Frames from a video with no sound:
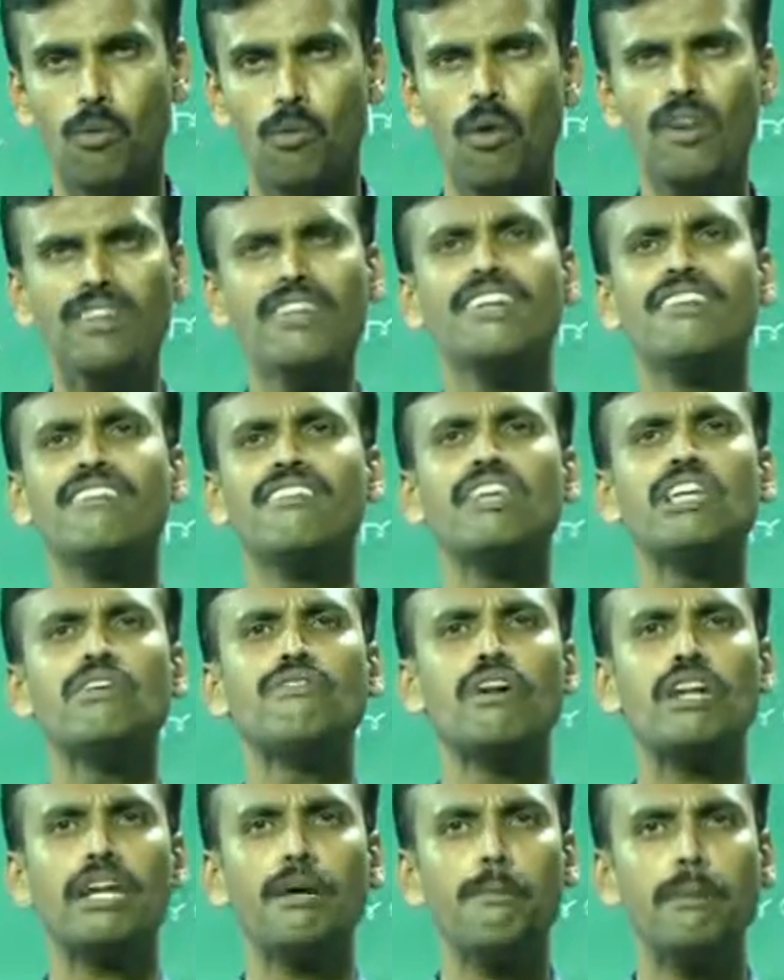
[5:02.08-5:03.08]
What is the necessity
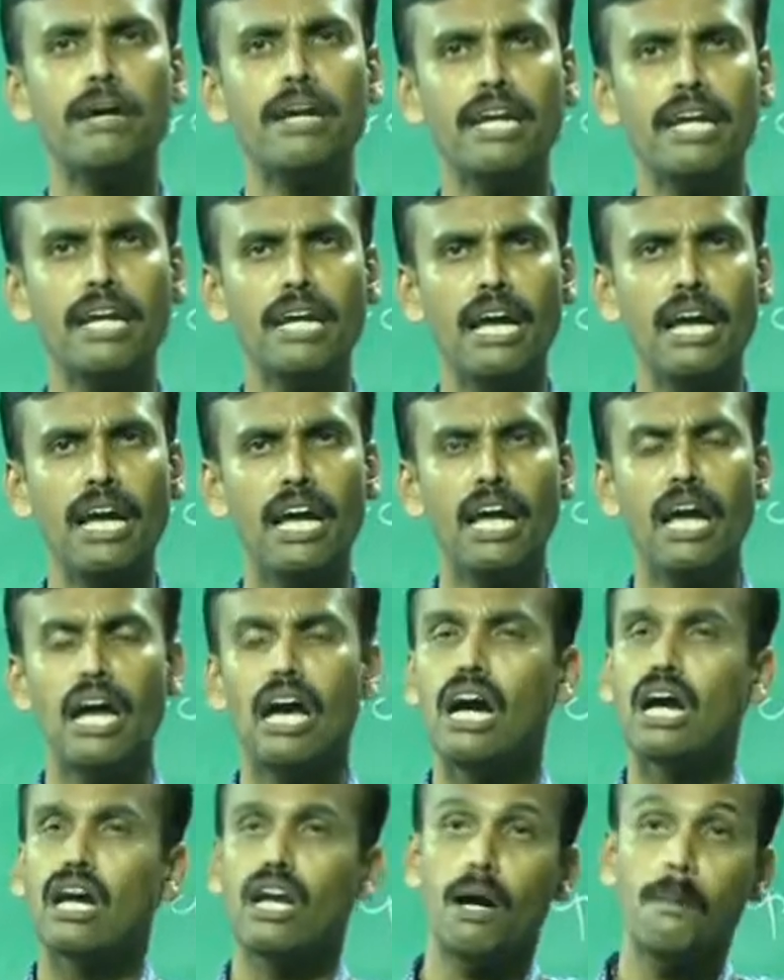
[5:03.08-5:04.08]
for comparing?
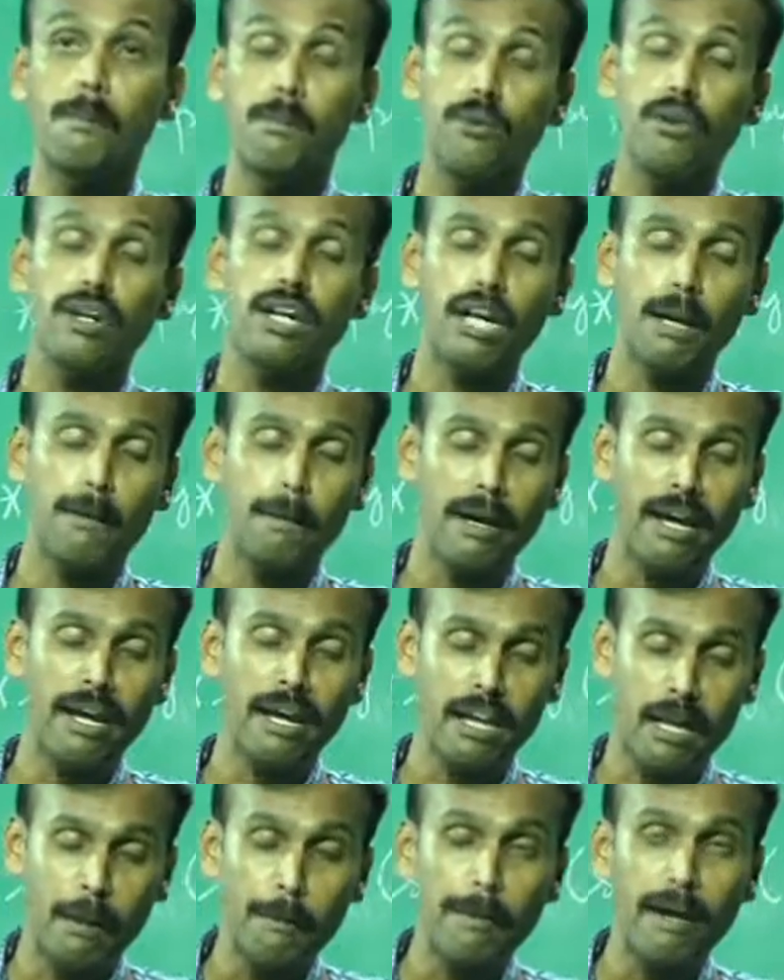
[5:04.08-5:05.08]
Computer
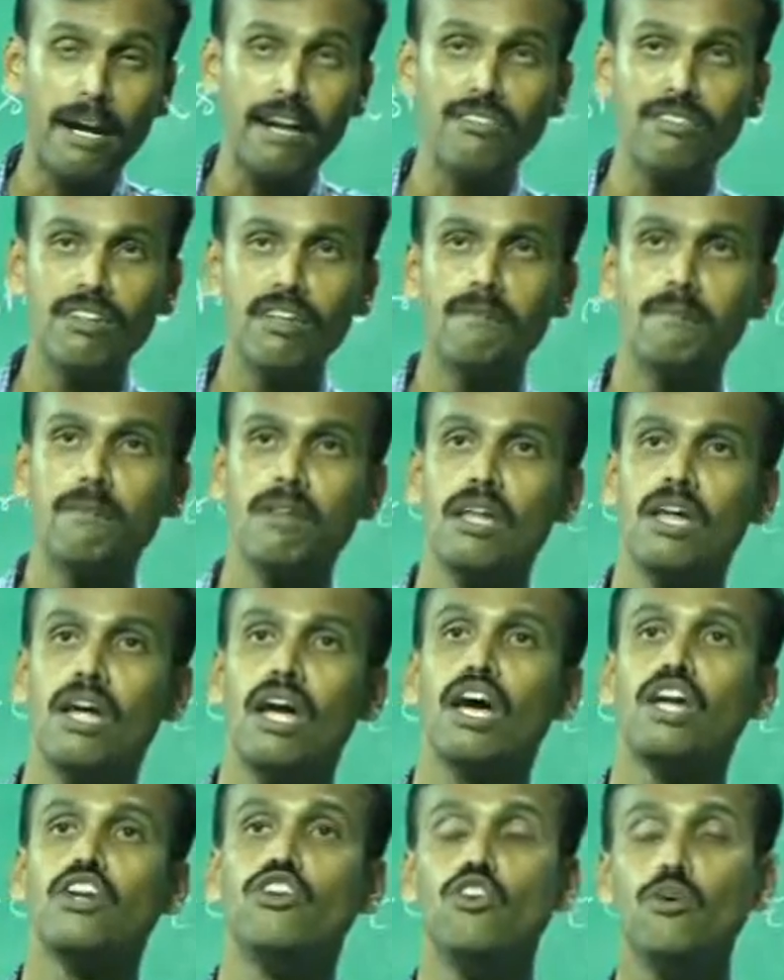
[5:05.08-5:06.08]
compares
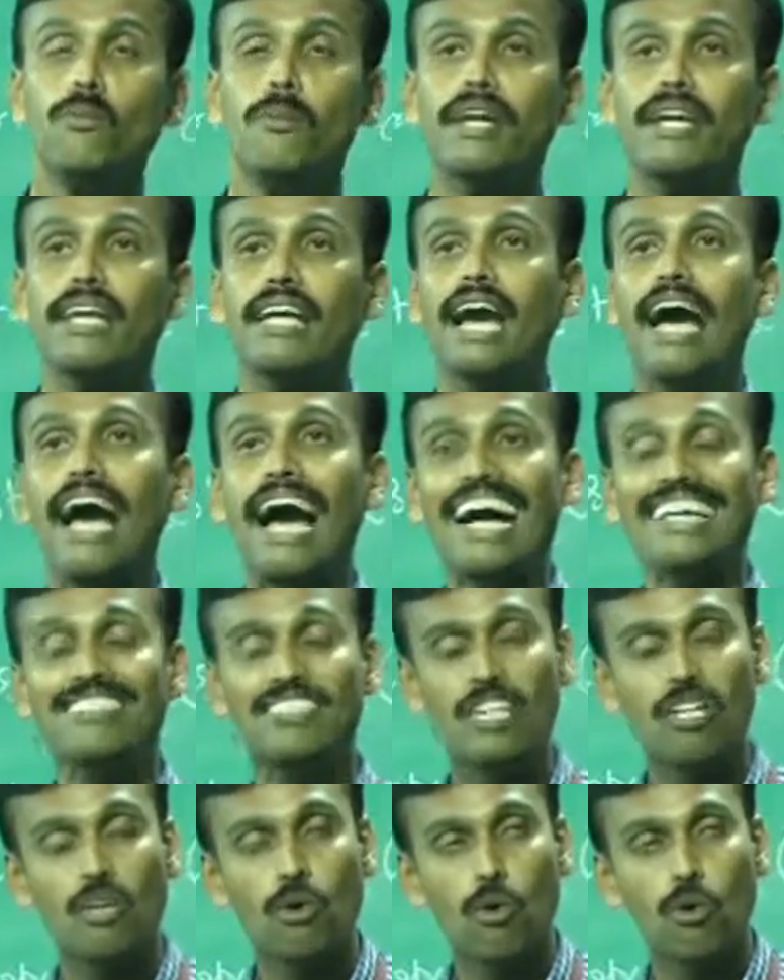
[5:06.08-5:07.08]
numeric
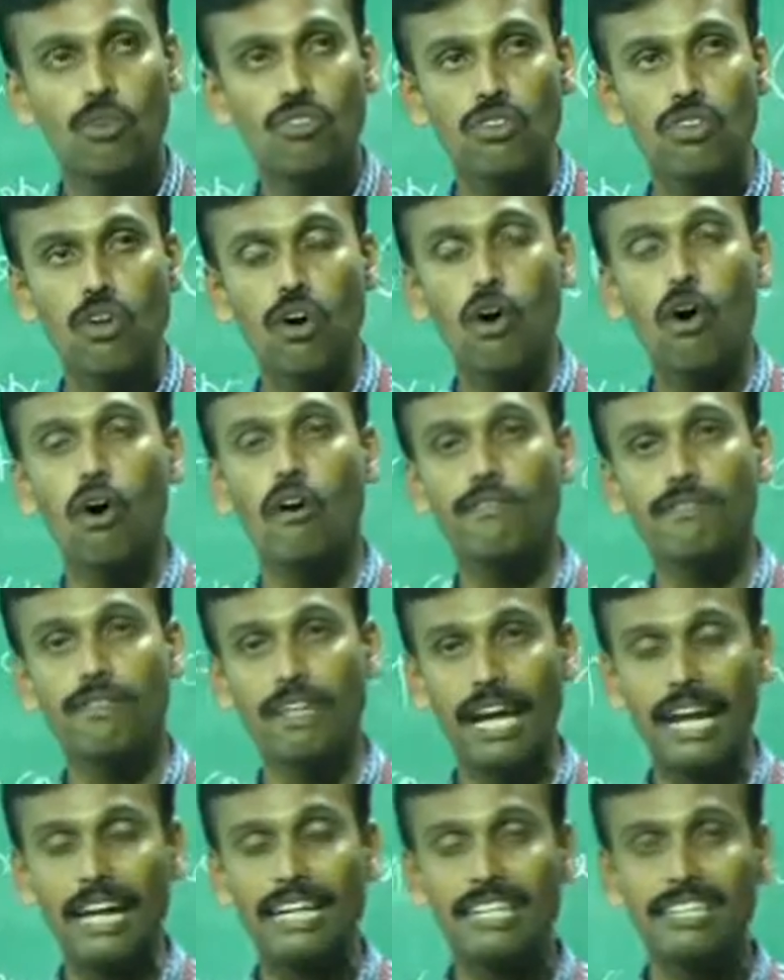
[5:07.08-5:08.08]
ASCII codes of
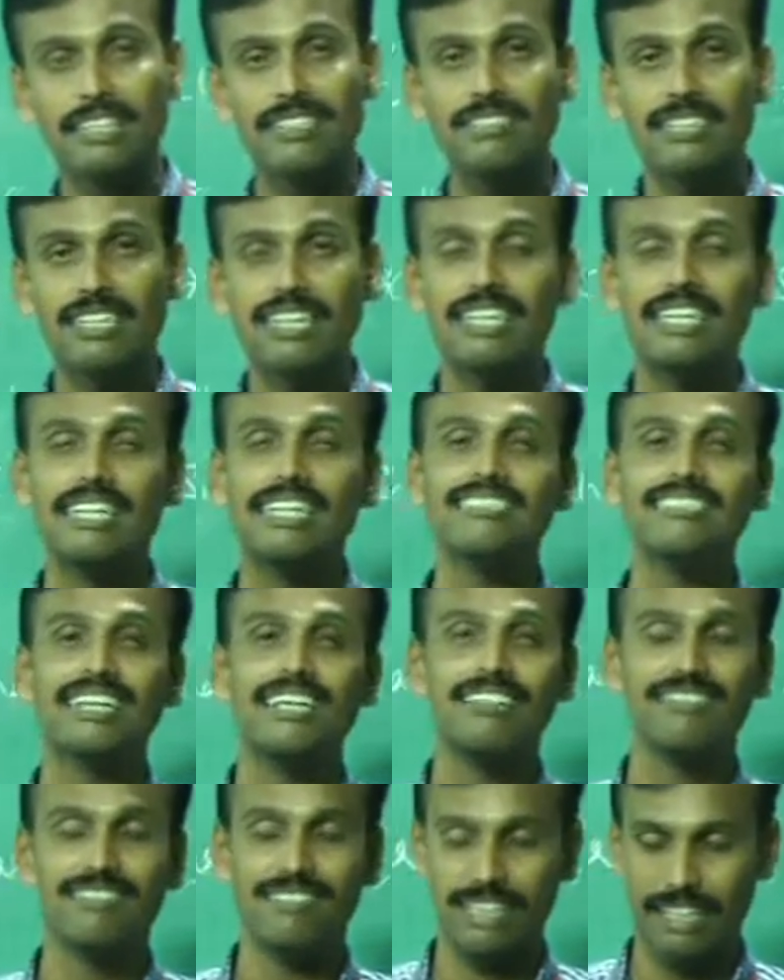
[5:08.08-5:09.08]
characters inside
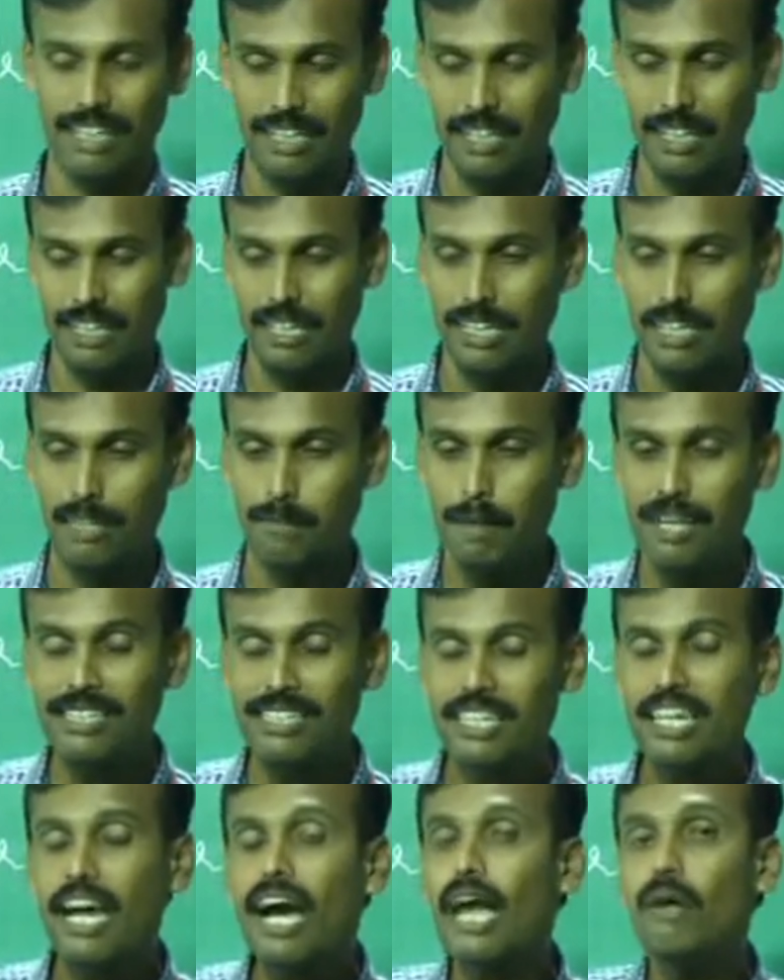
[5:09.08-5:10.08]
a string.
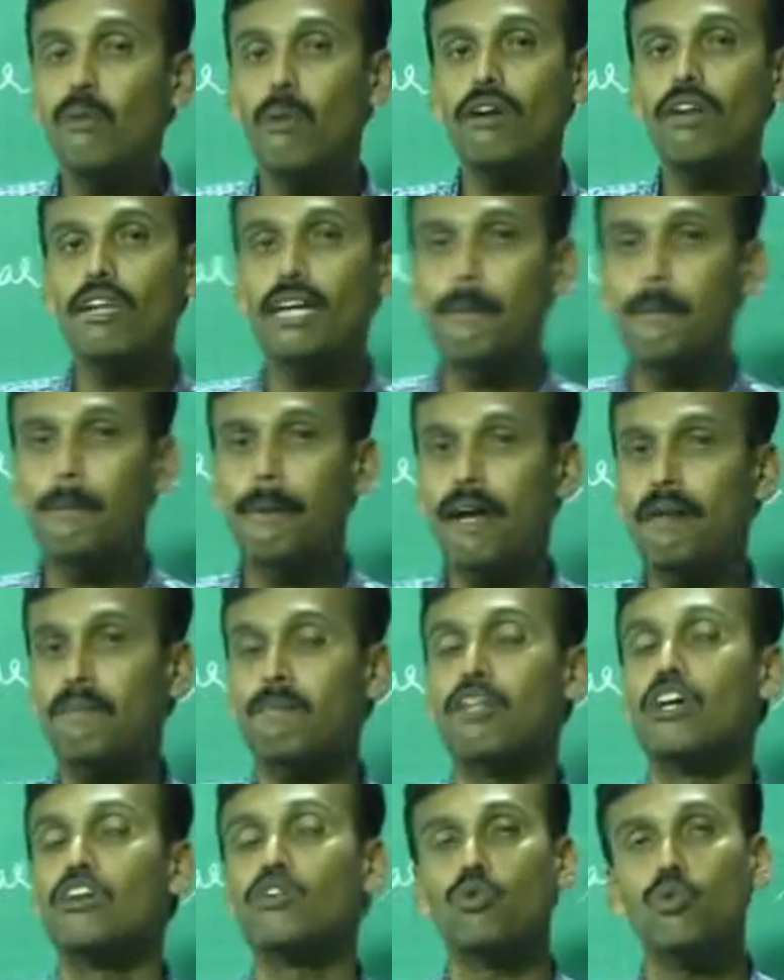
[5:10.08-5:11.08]
Imagine I want to
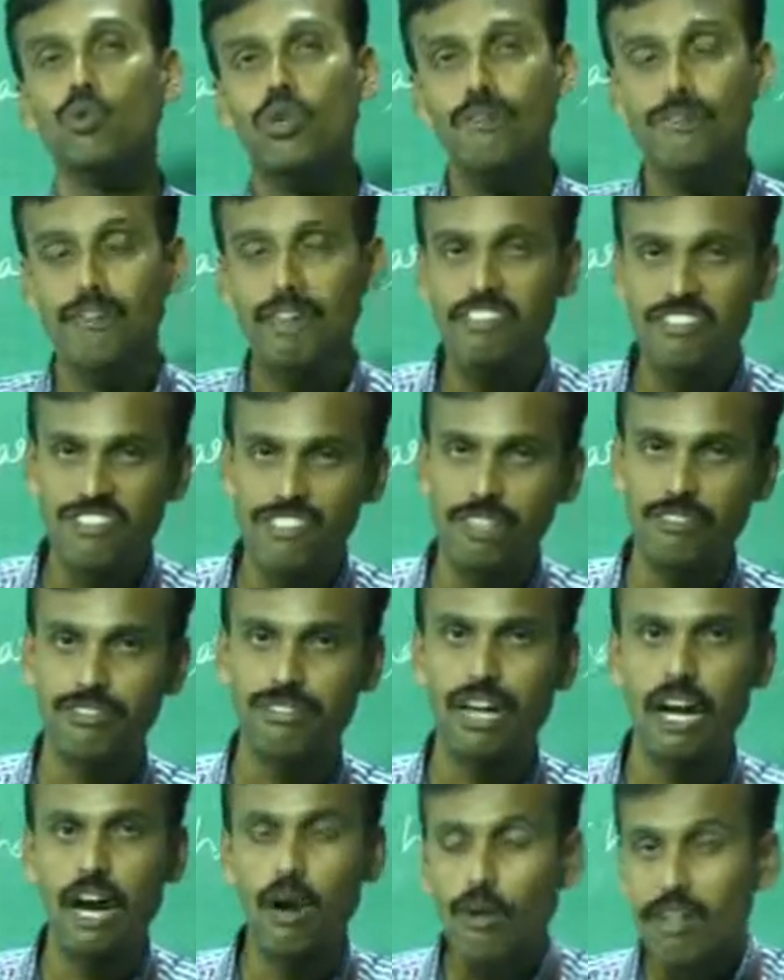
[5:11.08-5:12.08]
compare two different strings.
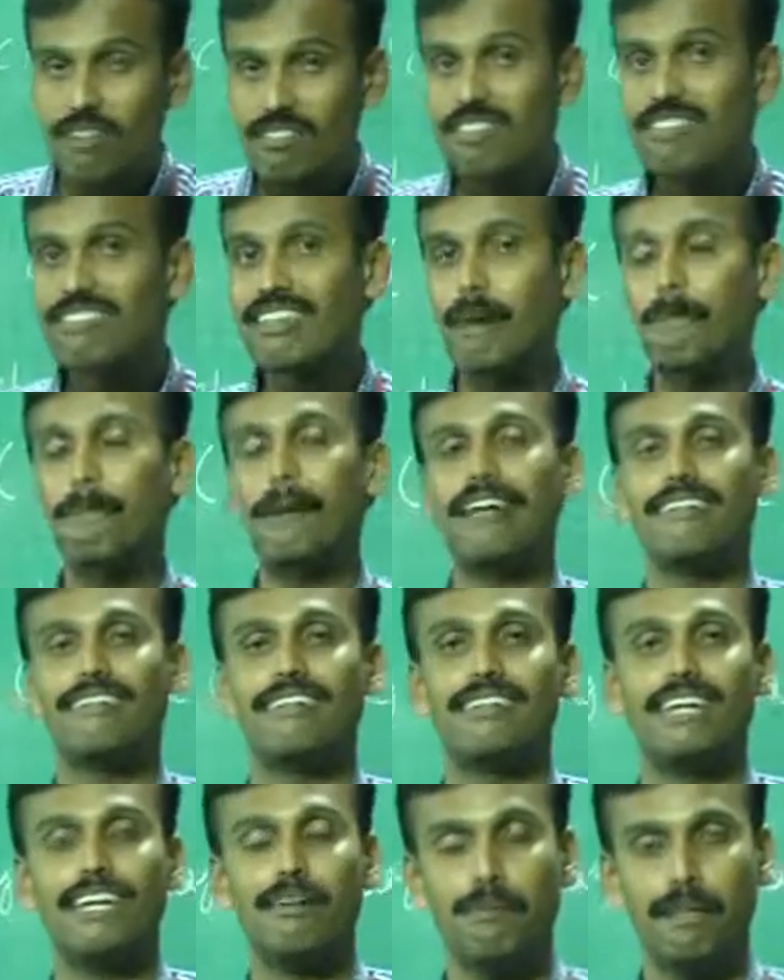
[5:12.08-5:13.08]
How does this
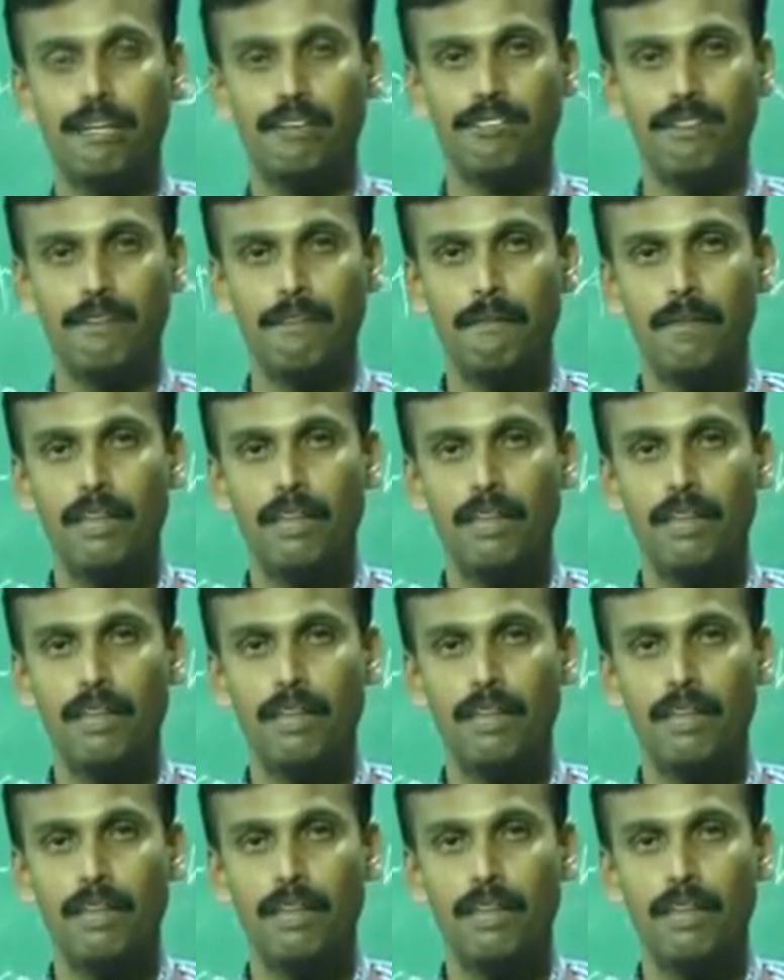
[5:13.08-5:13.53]
comparison take place?